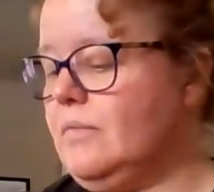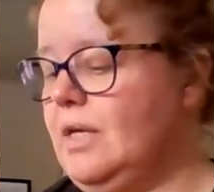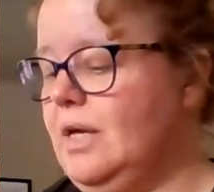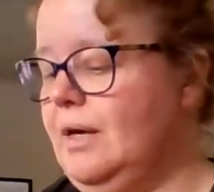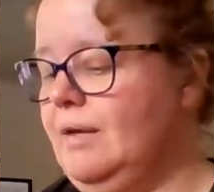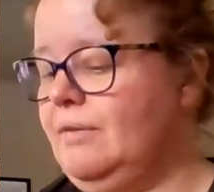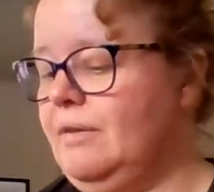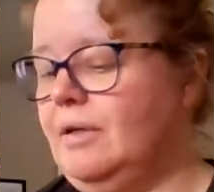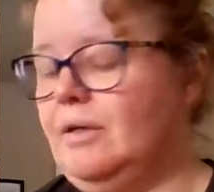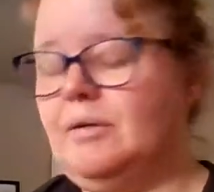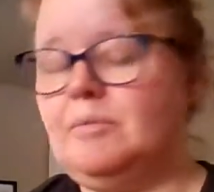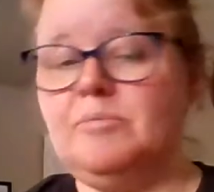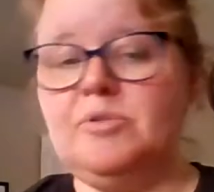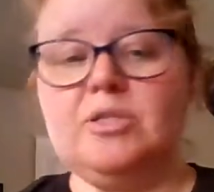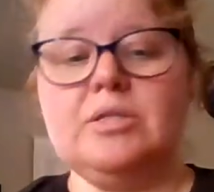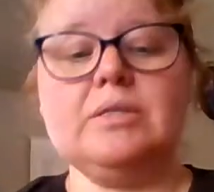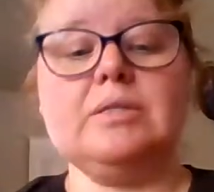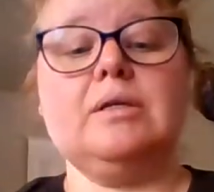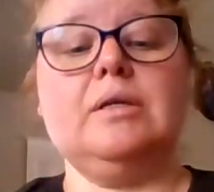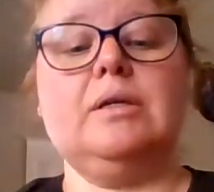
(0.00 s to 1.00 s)
I think I'm
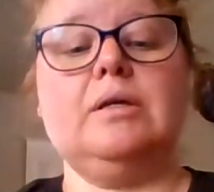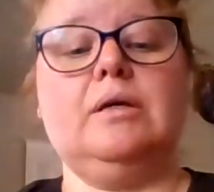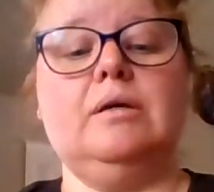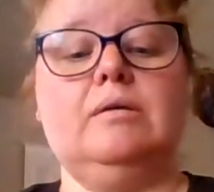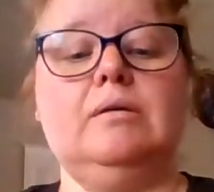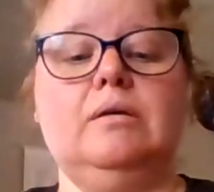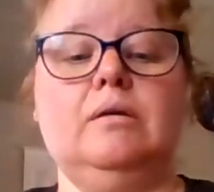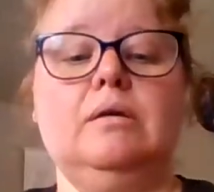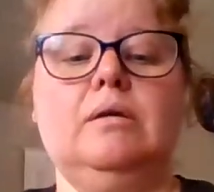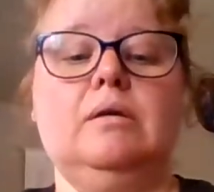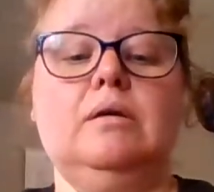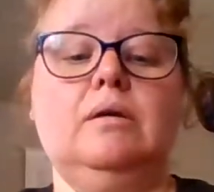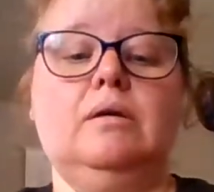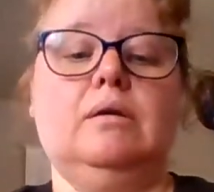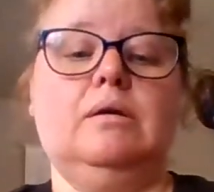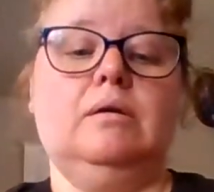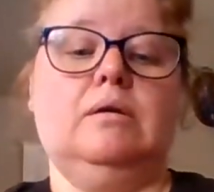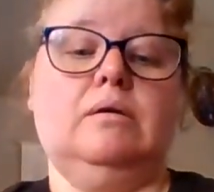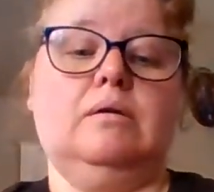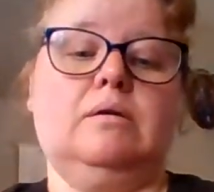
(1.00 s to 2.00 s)
just gonna
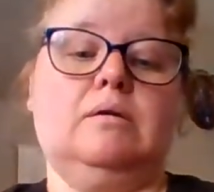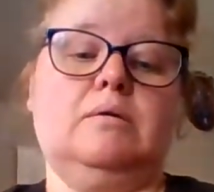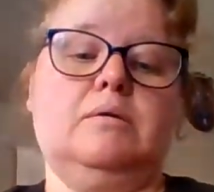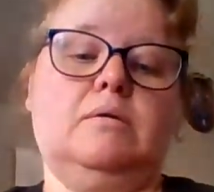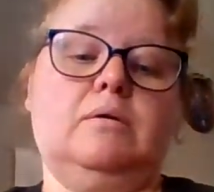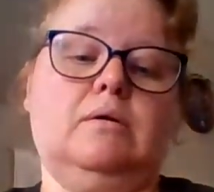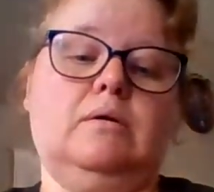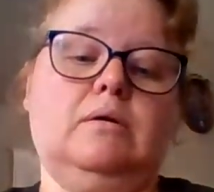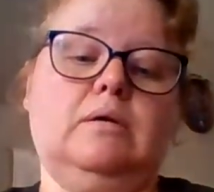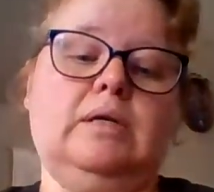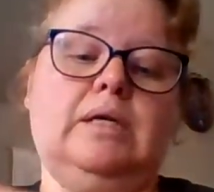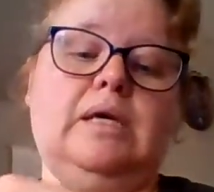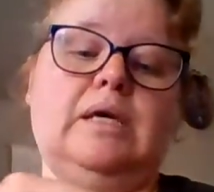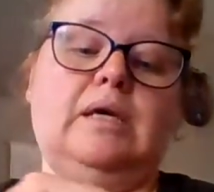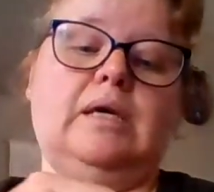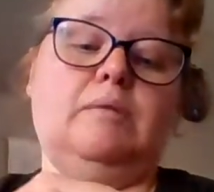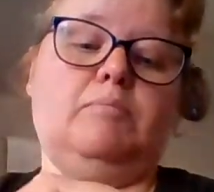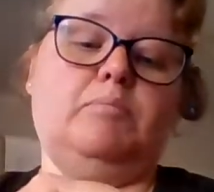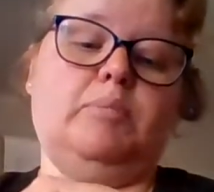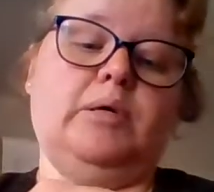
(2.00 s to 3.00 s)

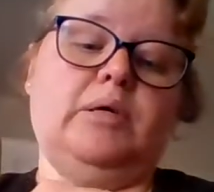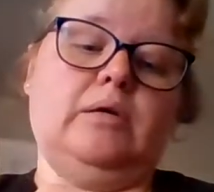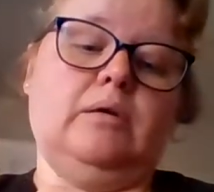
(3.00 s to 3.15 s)
keep